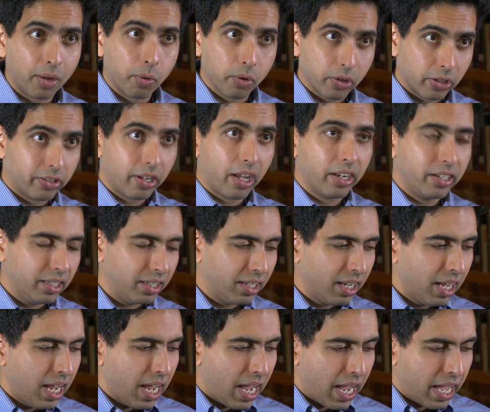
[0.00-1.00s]
They were studied,
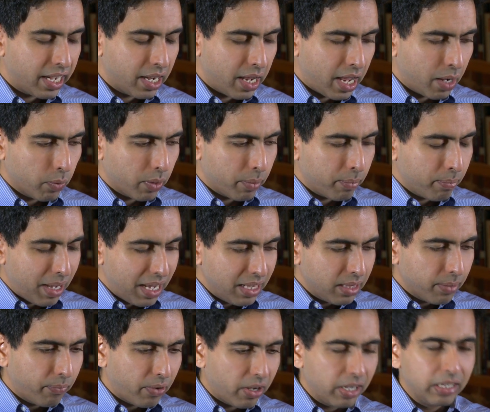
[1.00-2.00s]
and, and what
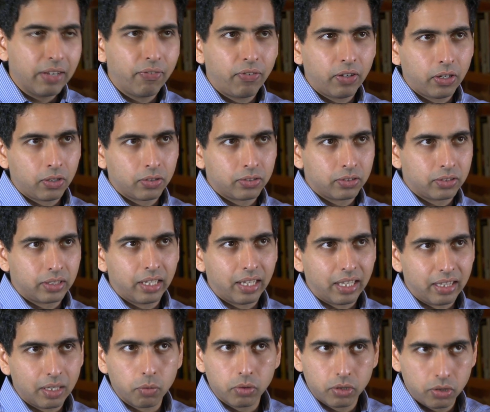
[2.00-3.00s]
made them very difficult to scale,
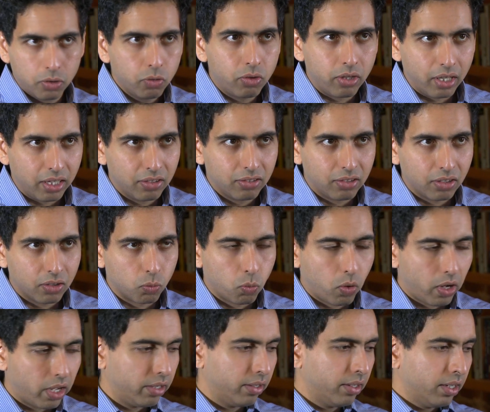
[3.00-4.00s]
I think, was two things, is
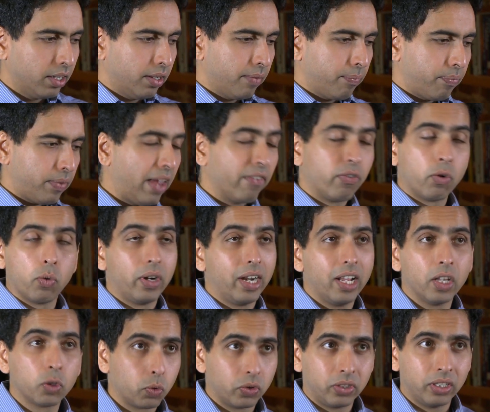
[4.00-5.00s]
one, everyone
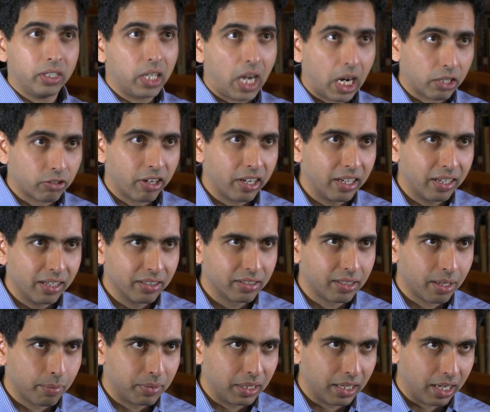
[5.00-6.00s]
else was indoctrinated in
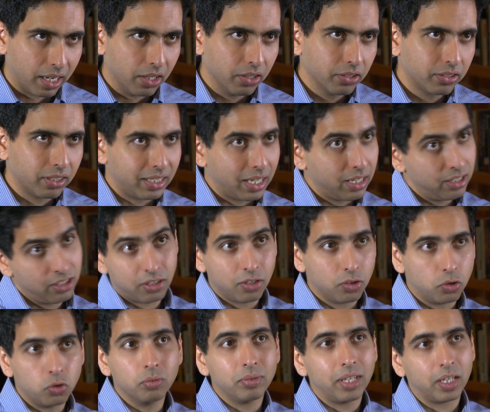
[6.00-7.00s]
something else and they just
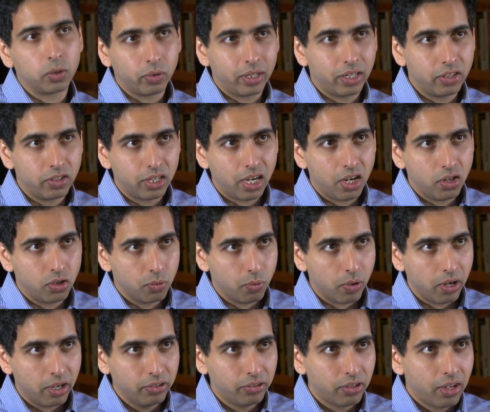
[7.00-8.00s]
assumed that's what education
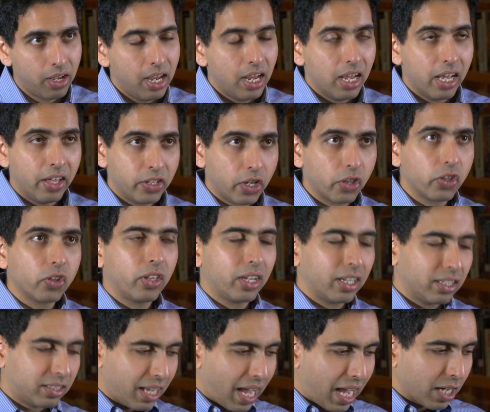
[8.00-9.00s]
was. And the other
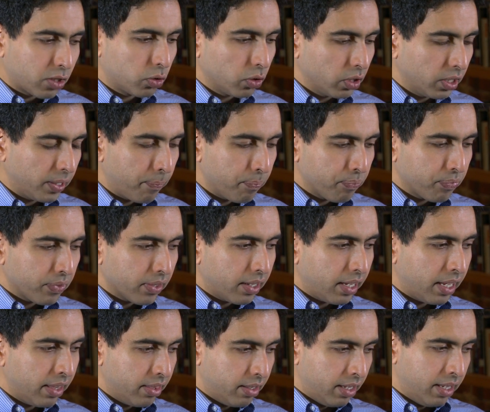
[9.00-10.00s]
thing is to actually,
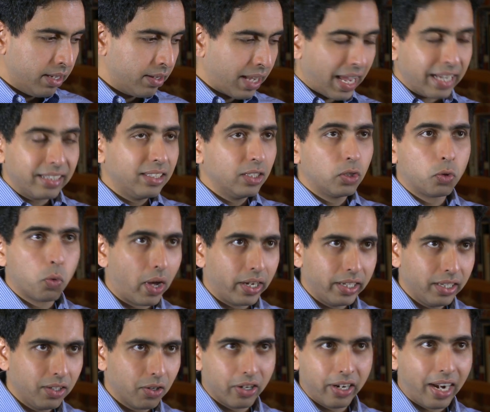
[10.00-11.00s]
in, in
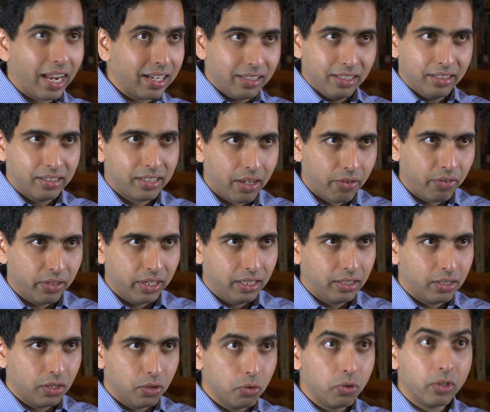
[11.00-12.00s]
1920 or in
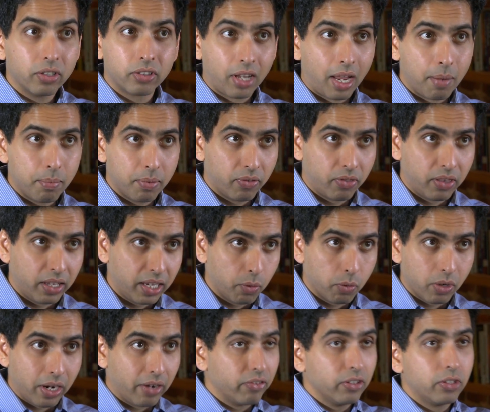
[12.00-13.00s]
1970, to do this type of thing
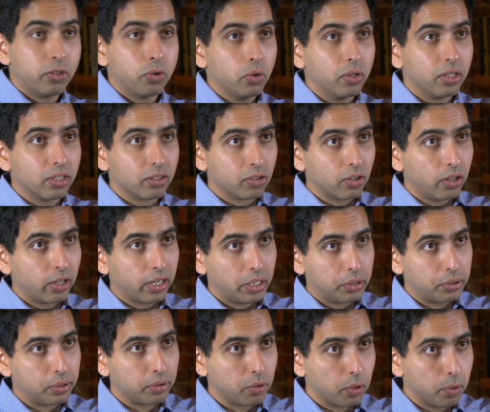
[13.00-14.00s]
where every student is learning
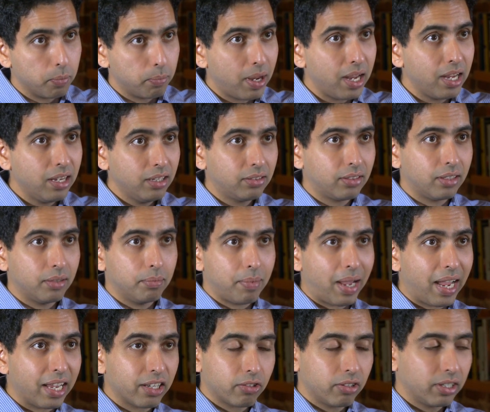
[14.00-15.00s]
at their own pace and
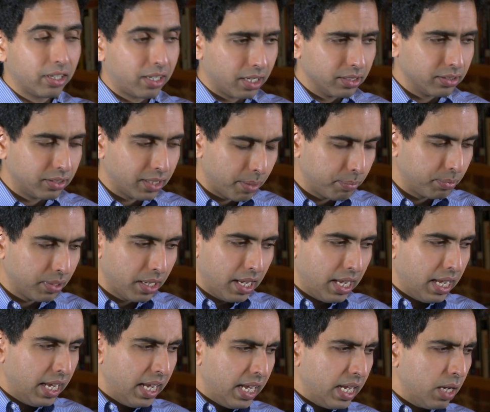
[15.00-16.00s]
mastering concepts,
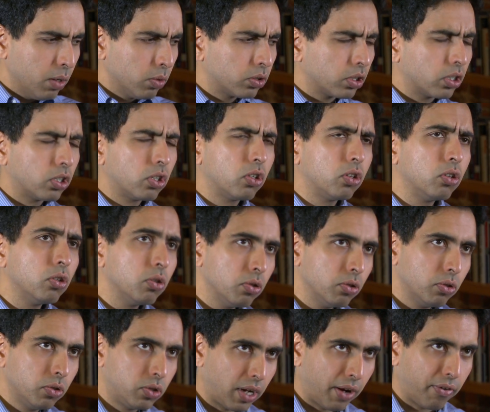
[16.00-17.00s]
it was a
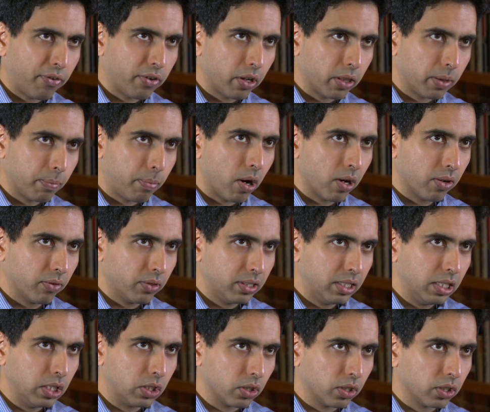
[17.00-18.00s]
huge effort on the part of the
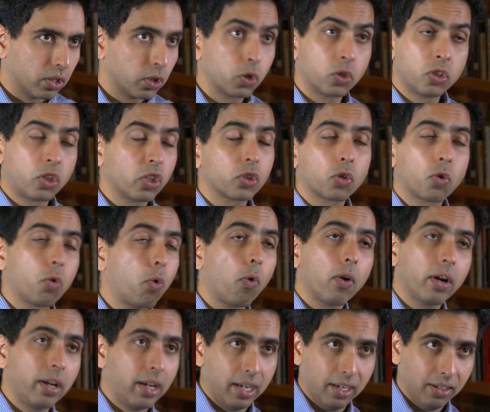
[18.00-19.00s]
teacher to just
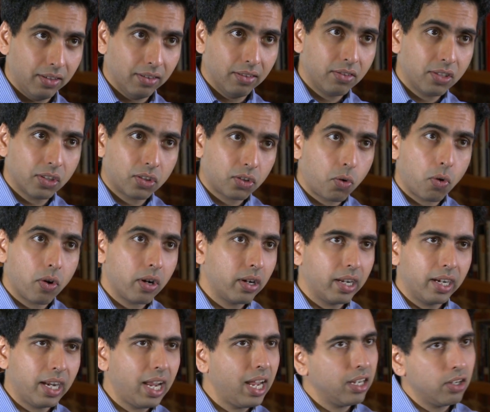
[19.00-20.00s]
coordinate, just
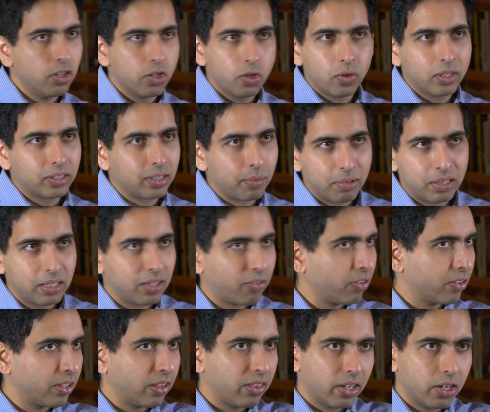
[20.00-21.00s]
coordinate. Hey, you're doing something
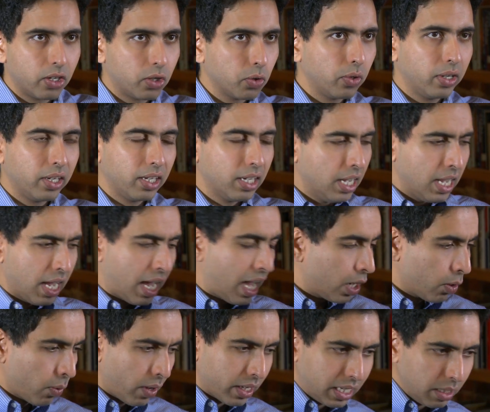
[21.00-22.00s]
different than they're doing.
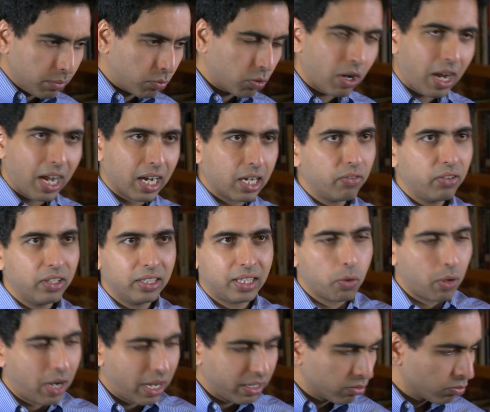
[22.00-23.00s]
How do I keep track of it?
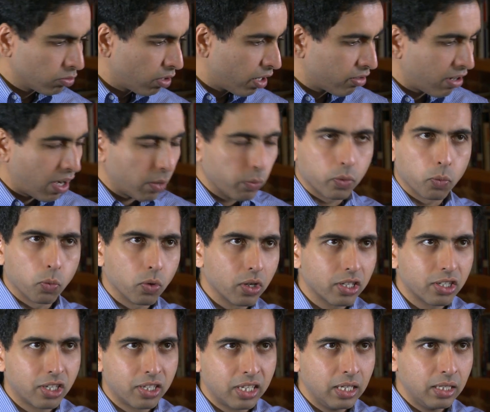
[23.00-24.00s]
They were, had to run around with
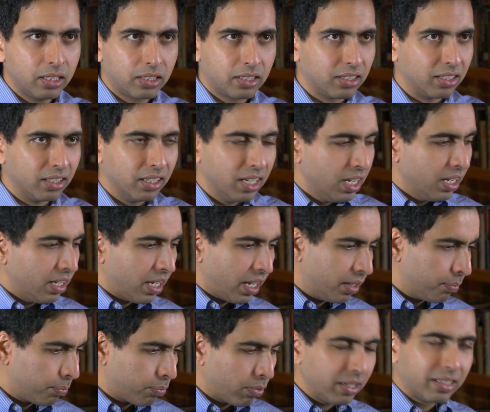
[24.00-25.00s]
worksheets and,
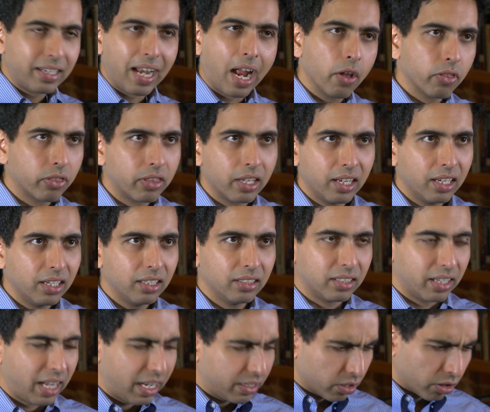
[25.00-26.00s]
and print out
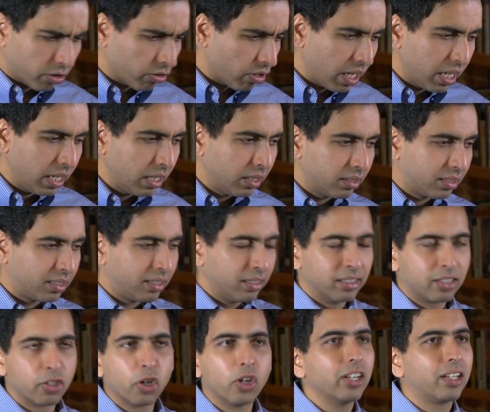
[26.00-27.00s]
things and had to grade
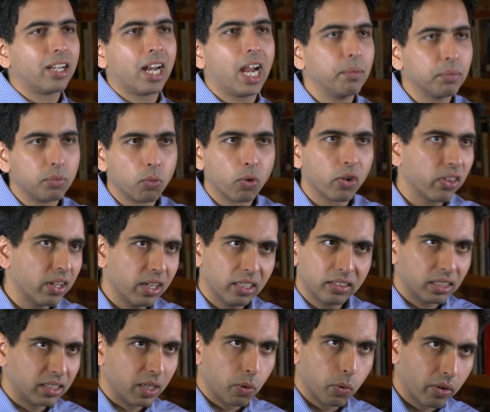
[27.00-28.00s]
30 times more
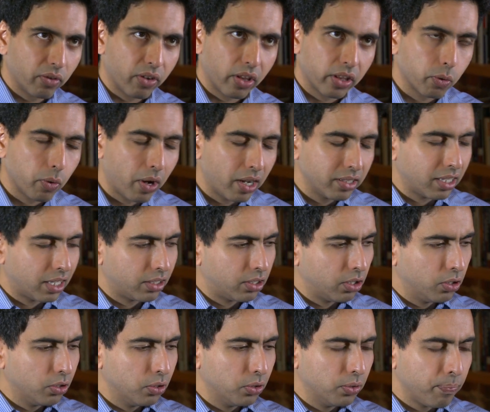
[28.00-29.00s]
things that they would have otherwise had
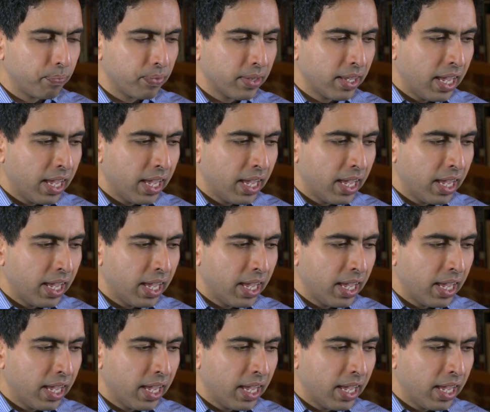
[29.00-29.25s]
to do.